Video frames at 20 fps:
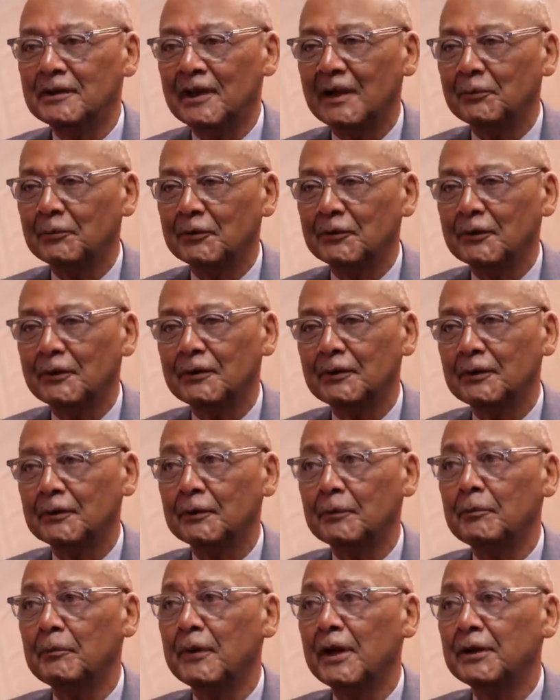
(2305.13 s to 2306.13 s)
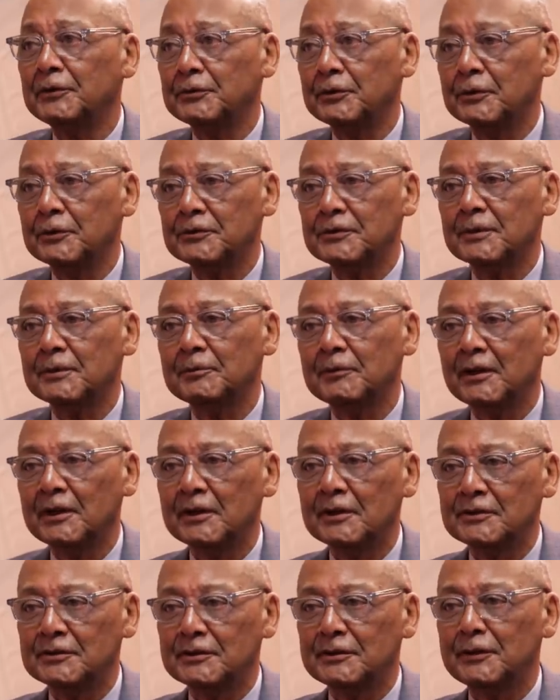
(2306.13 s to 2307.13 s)
They were going to mentor some
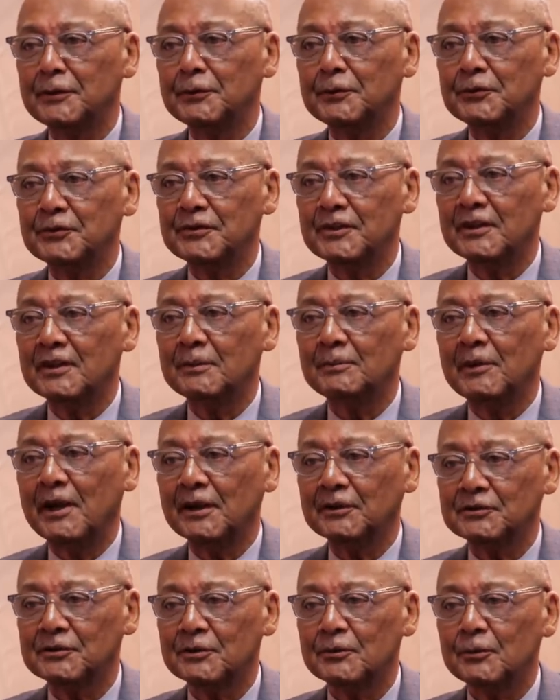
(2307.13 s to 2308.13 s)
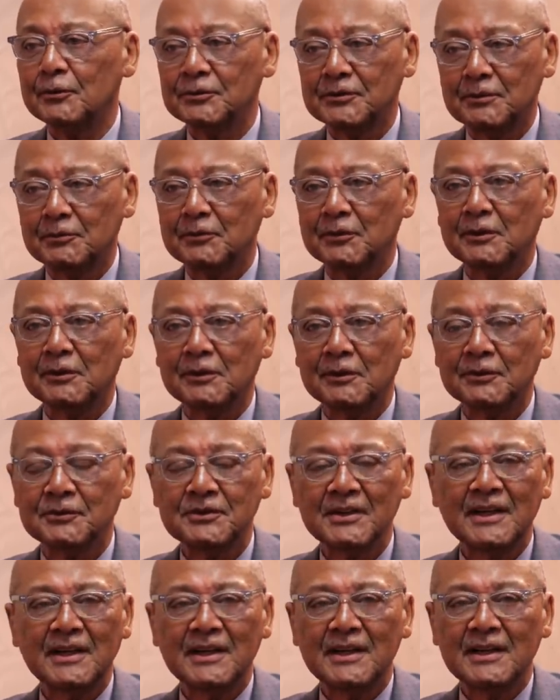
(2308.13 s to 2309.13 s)
kids in inner city black schools, some girls.